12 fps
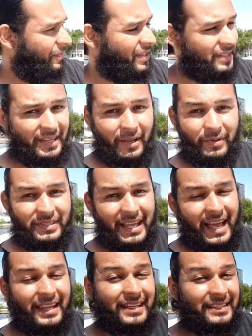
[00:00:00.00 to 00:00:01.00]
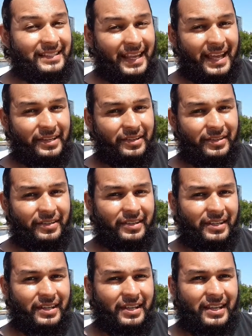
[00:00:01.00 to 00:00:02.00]
His name was Alexander
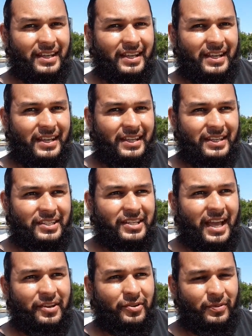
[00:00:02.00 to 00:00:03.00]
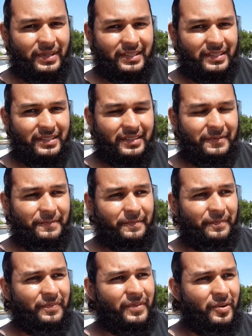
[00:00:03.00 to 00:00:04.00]
Janus,
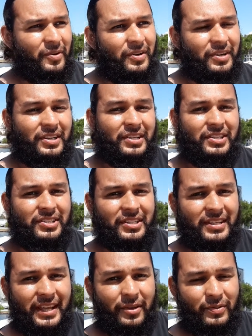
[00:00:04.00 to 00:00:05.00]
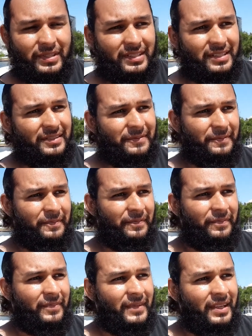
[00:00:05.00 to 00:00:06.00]
or Janus,
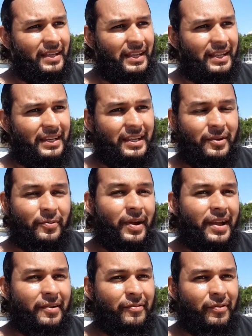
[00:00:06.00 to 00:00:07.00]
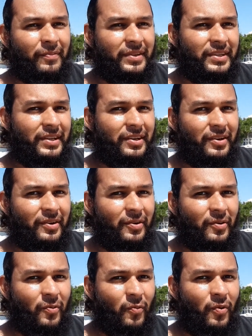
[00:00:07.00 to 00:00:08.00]
and he reigned from the year
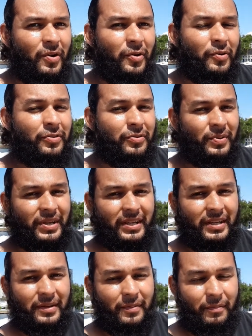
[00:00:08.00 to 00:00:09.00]
103